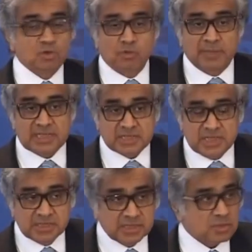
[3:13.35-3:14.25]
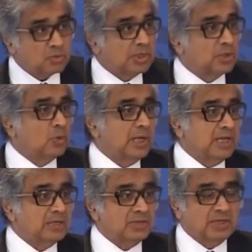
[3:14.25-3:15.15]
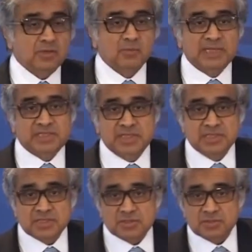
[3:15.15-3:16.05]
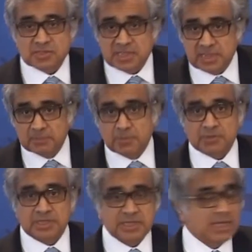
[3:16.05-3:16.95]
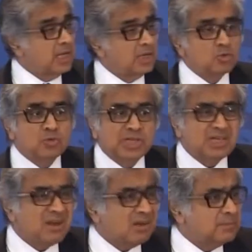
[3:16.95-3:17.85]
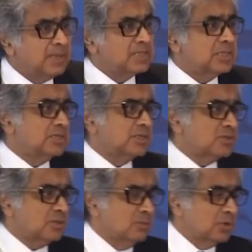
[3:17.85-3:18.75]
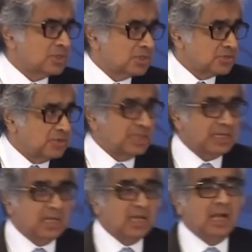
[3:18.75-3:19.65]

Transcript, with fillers: You made changes to the UAE Treaty. You made changes to the Singapore Treaty. You did not make changes to the Mauritius Treaty.